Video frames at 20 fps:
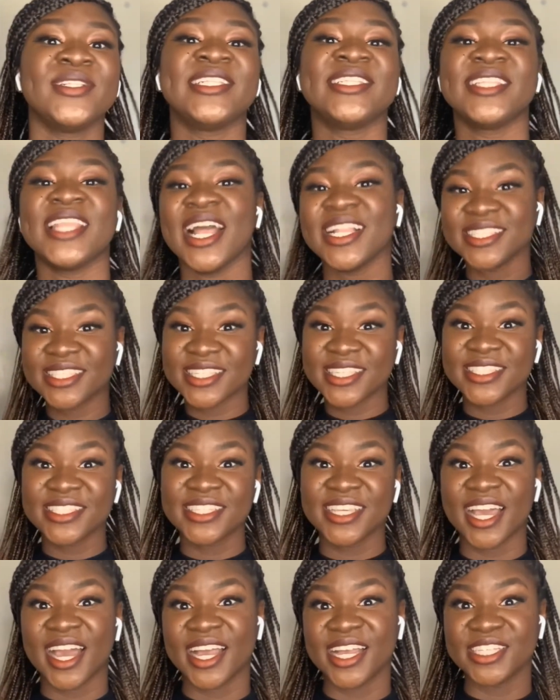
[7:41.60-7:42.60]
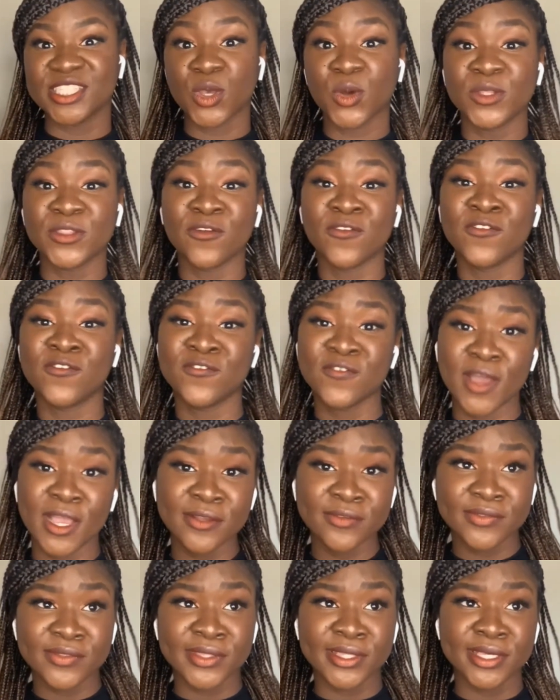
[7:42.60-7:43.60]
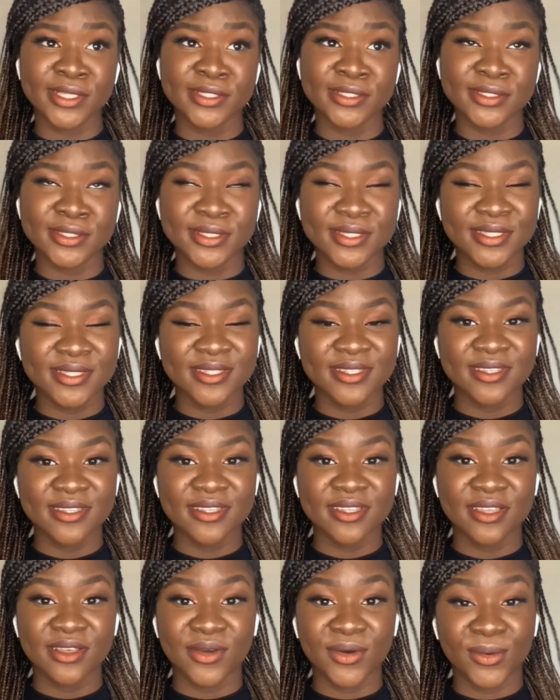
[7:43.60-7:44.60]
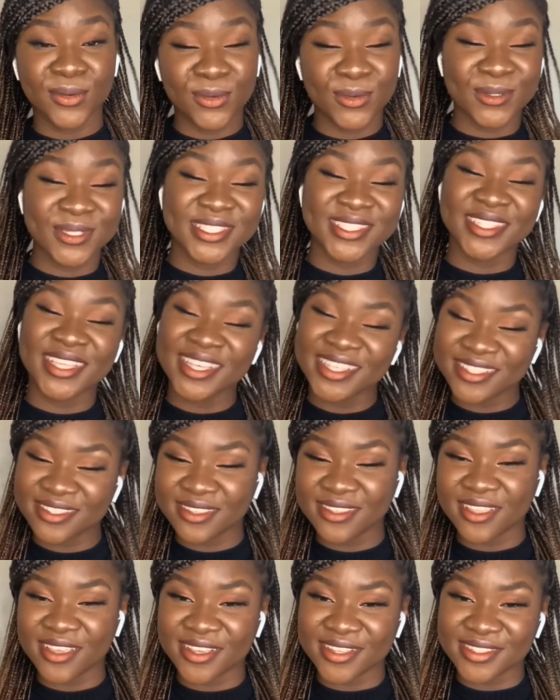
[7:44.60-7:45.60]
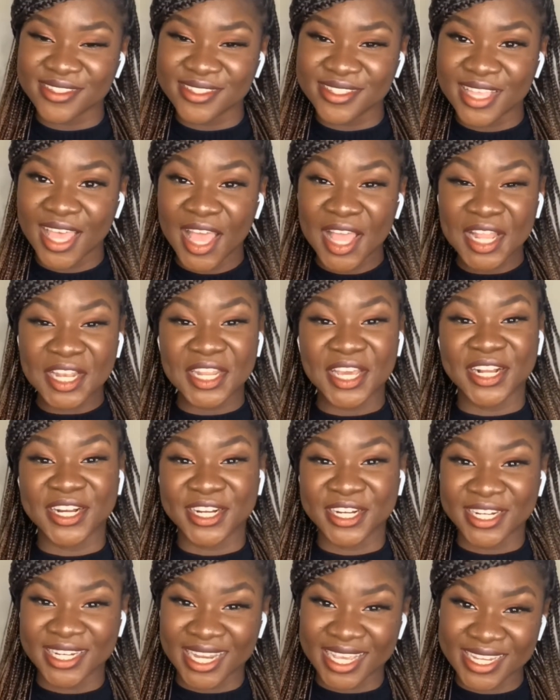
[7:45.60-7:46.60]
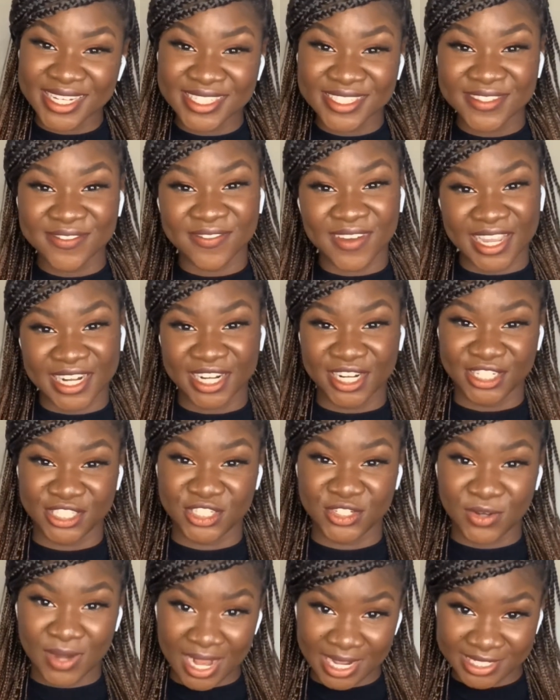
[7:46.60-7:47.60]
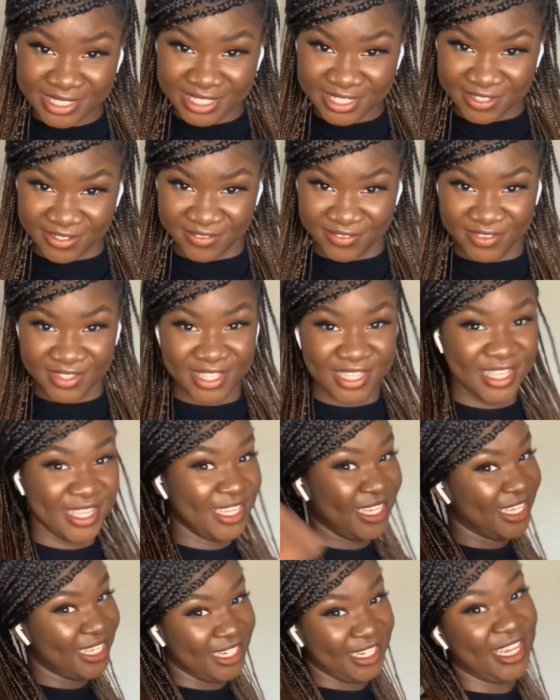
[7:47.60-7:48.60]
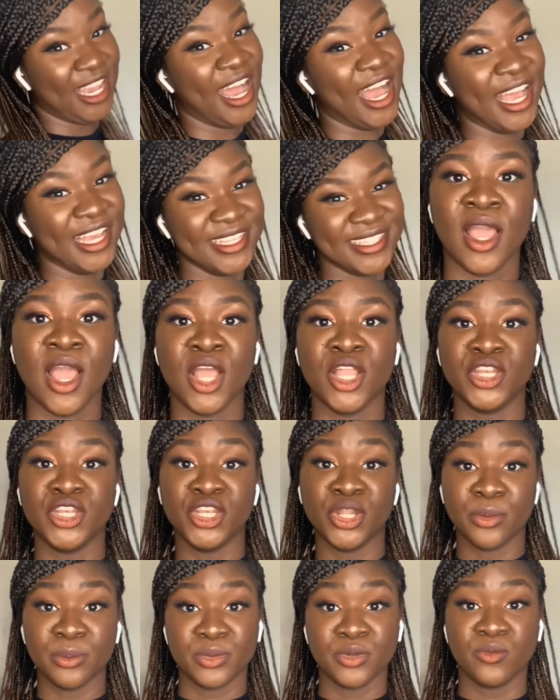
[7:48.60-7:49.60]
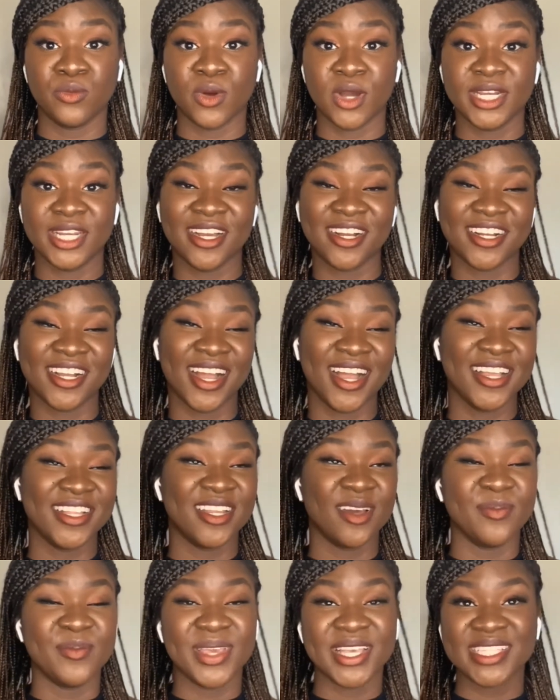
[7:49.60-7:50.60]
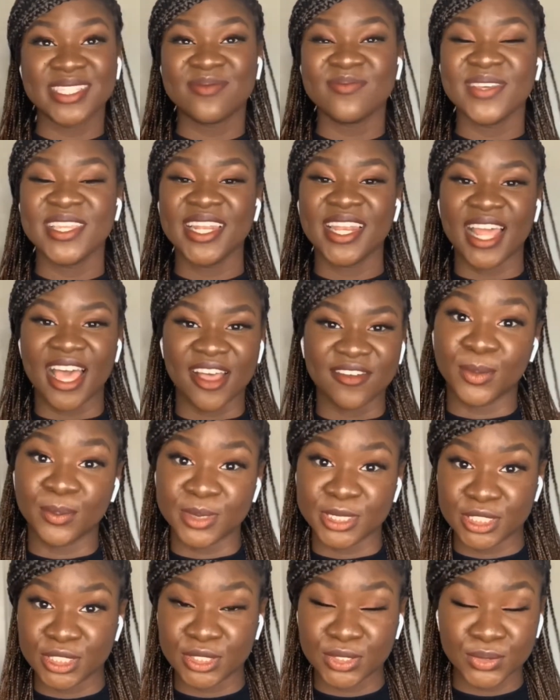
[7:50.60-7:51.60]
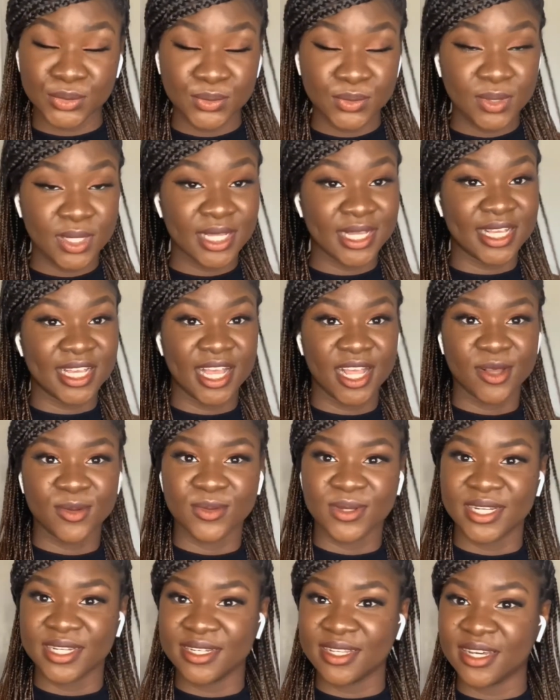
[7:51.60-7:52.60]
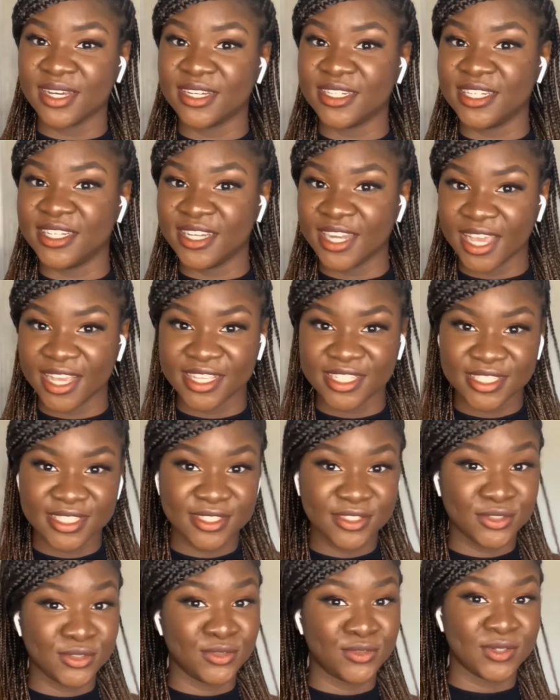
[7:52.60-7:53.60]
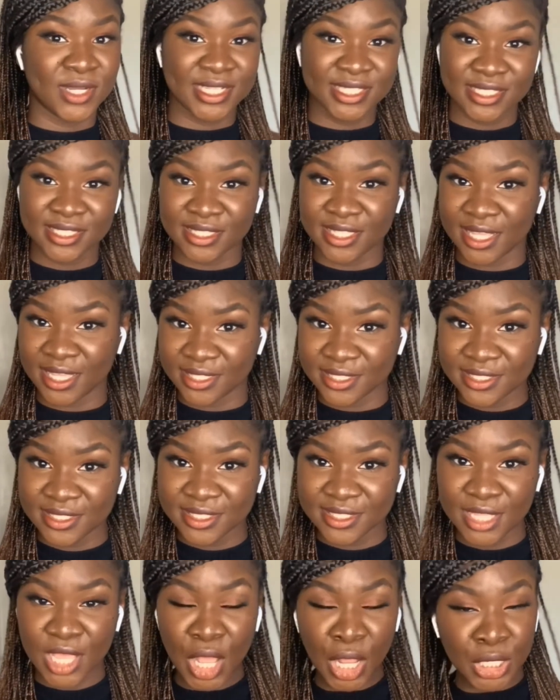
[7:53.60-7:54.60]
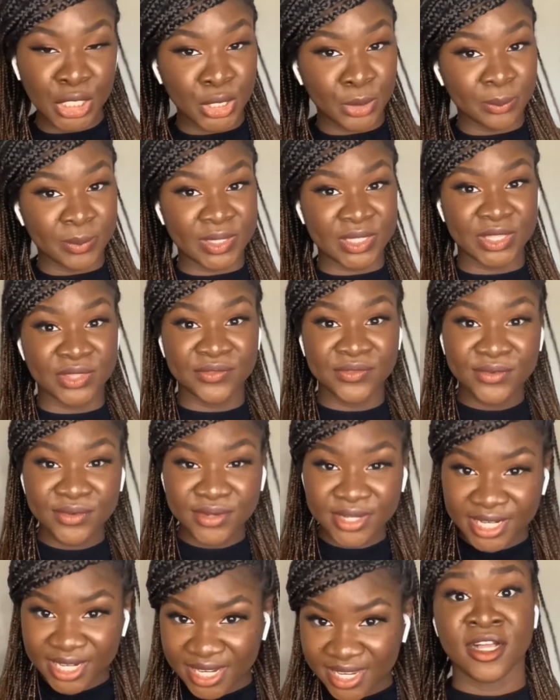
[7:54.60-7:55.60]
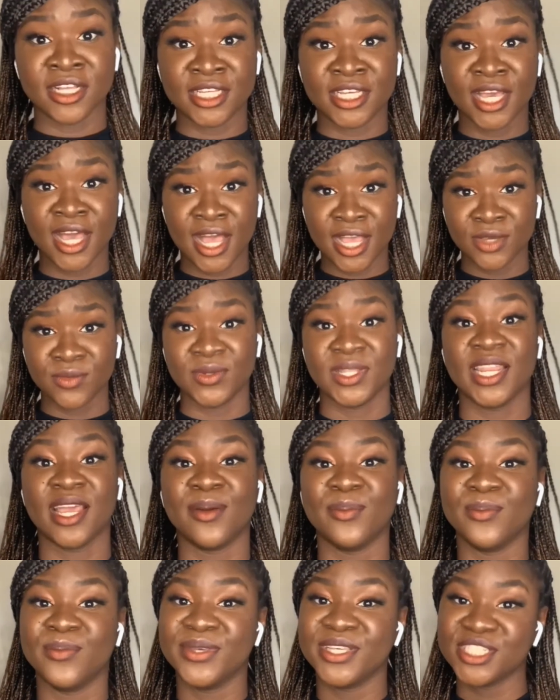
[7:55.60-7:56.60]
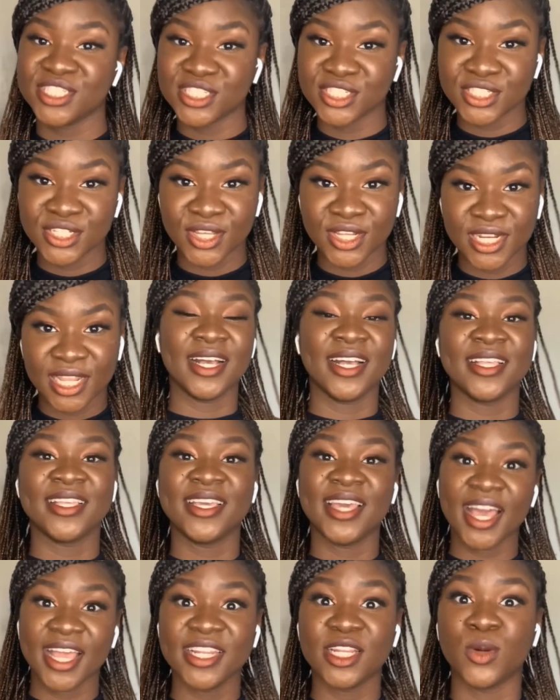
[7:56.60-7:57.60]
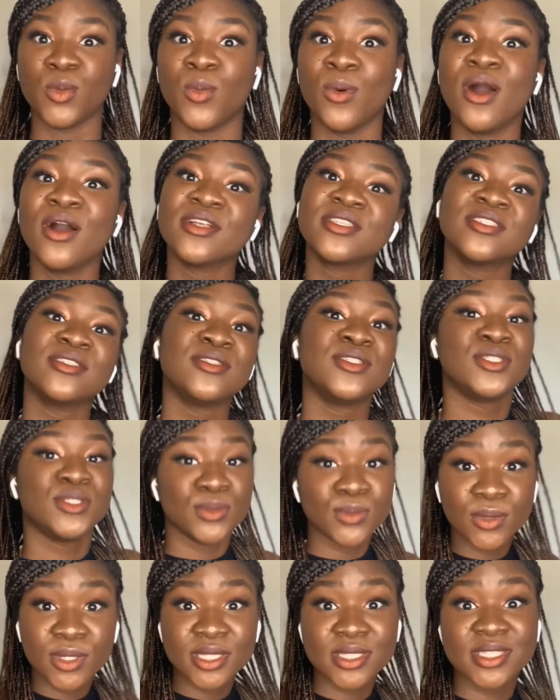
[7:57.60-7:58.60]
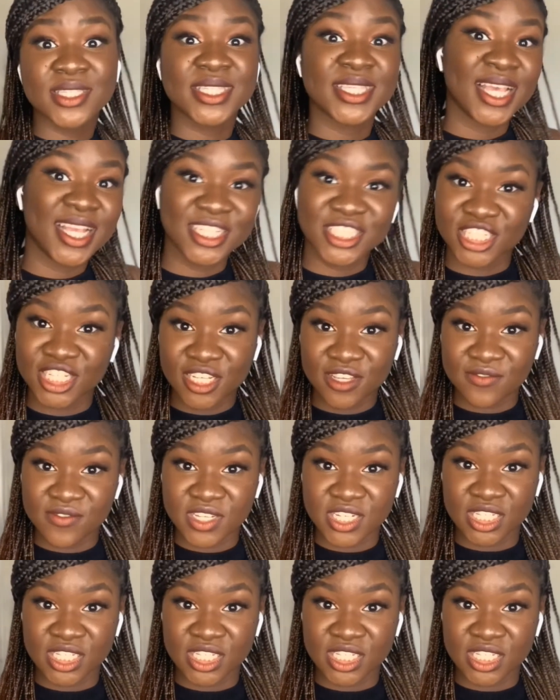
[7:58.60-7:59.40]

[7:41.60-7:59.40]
that's it, guys, on the 5 things or 6 things that ladies find attractive in guys. Number 1, a guy that makes me laugh. Number 2, a guy with a nice dress sense. Number 3, a guy with ambition, and a guy that works towards achieving his